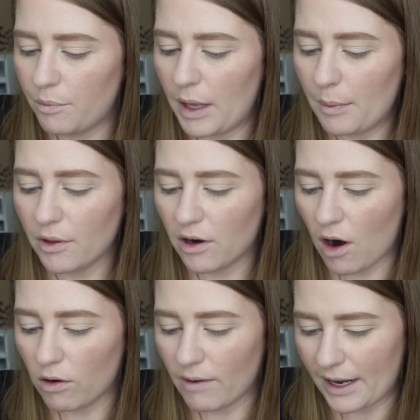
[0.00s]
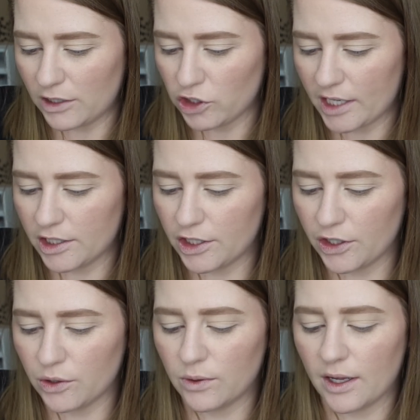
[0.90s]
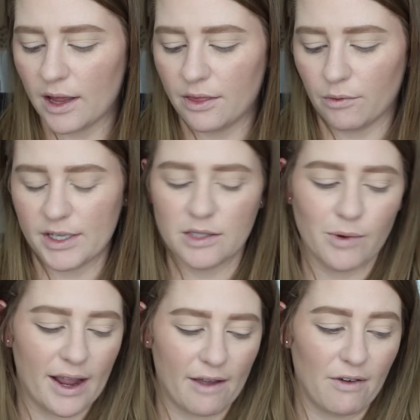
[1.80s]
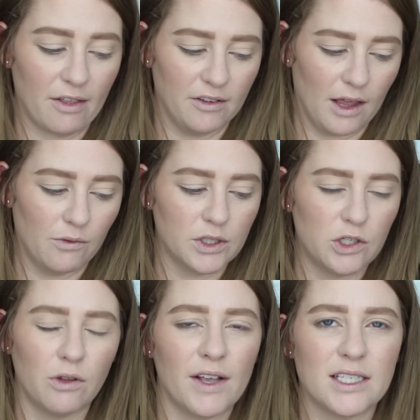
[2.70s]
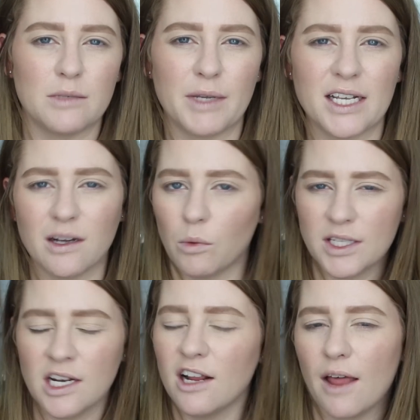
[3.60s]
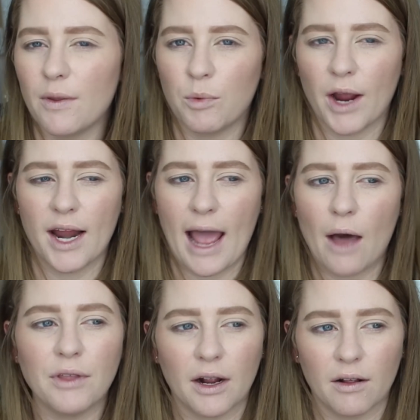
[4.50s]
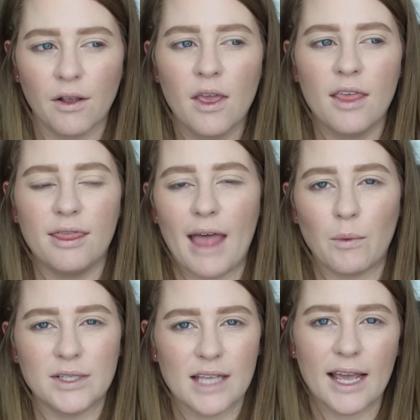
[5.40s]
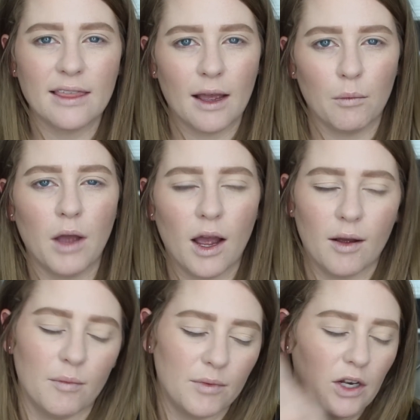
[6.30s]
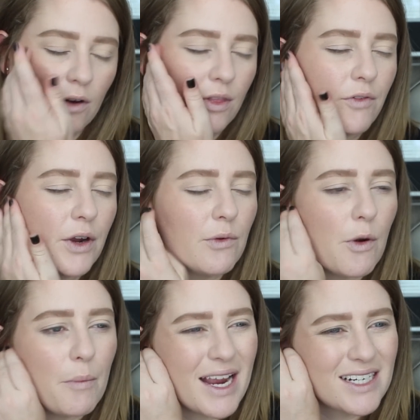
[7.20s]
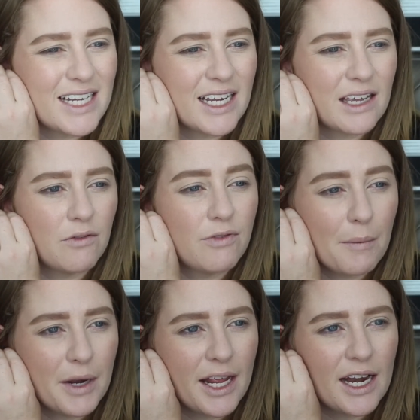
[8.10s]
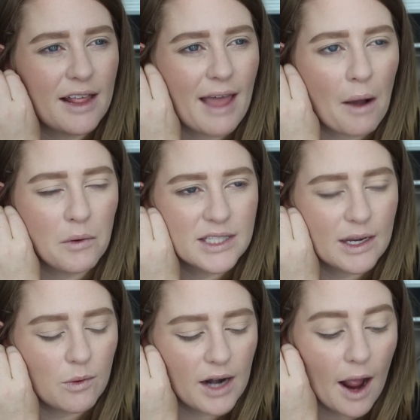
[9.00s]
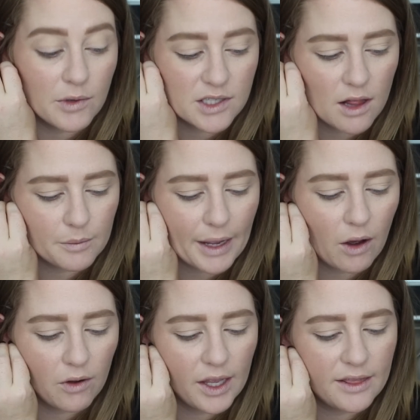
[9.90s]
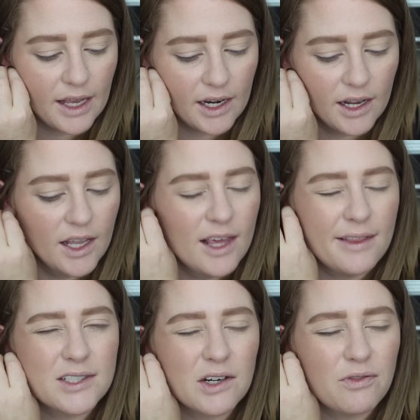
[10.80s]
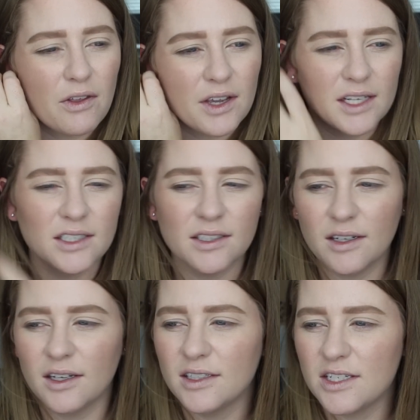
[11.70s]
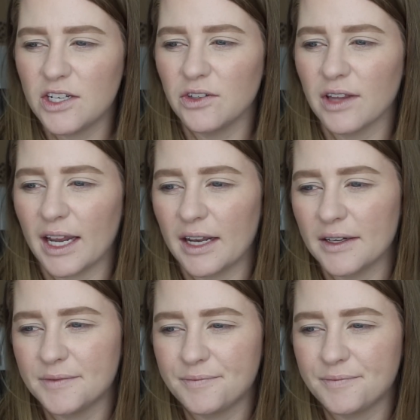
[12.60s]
people are already trying to do. The reason why I fell in love with Too Faced is because there wasn't another brand out there that was like them. You know, they're very romantic and feminine, and that was like what I was all about. And then they started falling into like